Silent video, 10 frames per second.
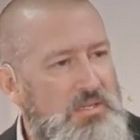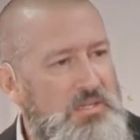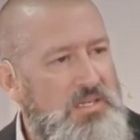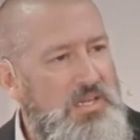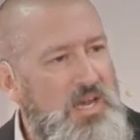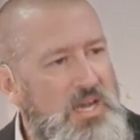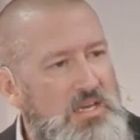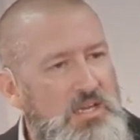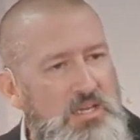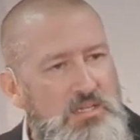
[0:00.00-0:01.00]
that
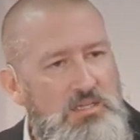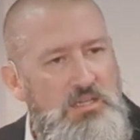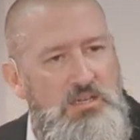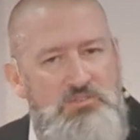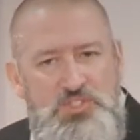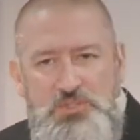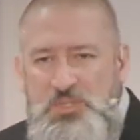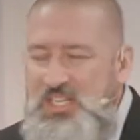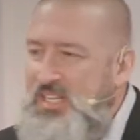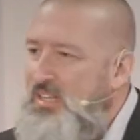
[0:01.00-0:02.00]
God loved you,
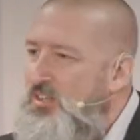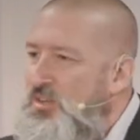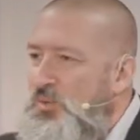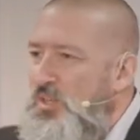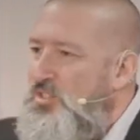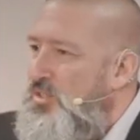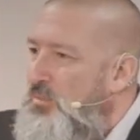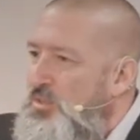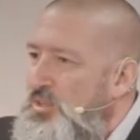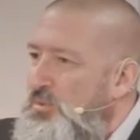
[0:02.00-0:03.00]
and he knew what
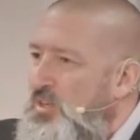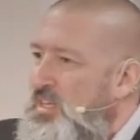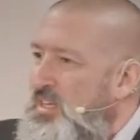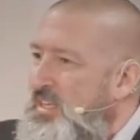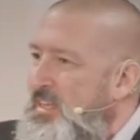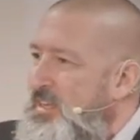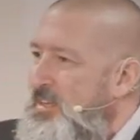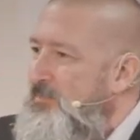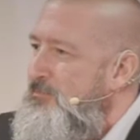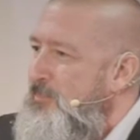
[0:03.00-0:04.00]
trouble you were going to get
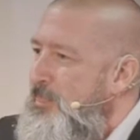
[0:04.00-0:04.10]
in,